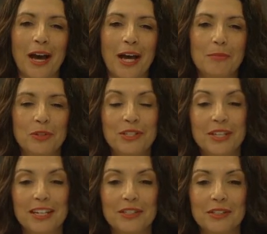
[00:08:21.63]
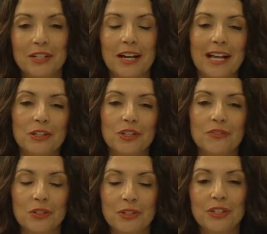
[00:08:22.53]
I present to the College
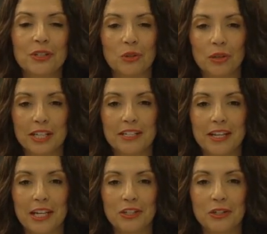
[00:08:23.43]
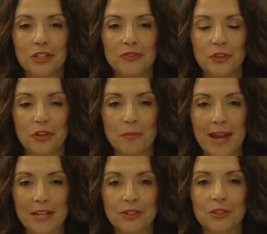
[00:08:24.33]
of Nursing orientations for their
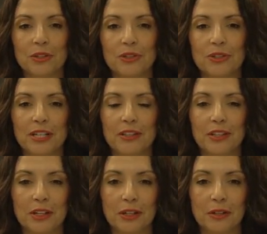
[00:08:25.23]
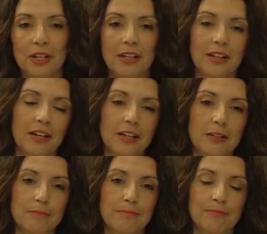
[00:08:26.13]
master's and their
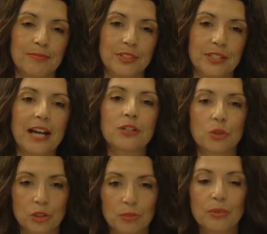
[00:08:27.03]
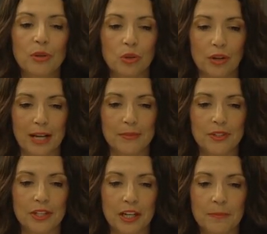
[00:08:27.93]
doctoral
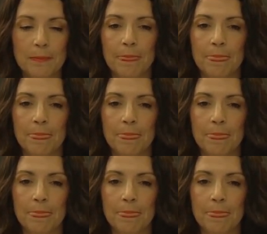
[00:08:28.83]
programs there.